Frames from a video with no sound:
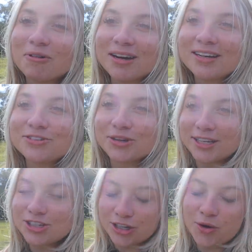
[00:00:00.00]
woods, you
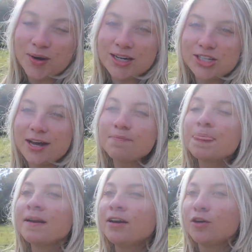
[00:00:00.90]
guys should go watch that.
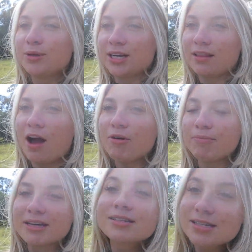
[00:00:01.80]
We did a lot with
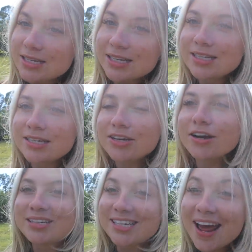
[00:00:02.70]
Mike's skid steer,
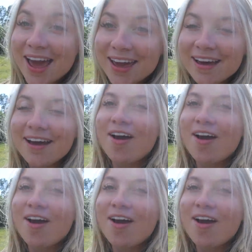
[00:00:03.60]
but today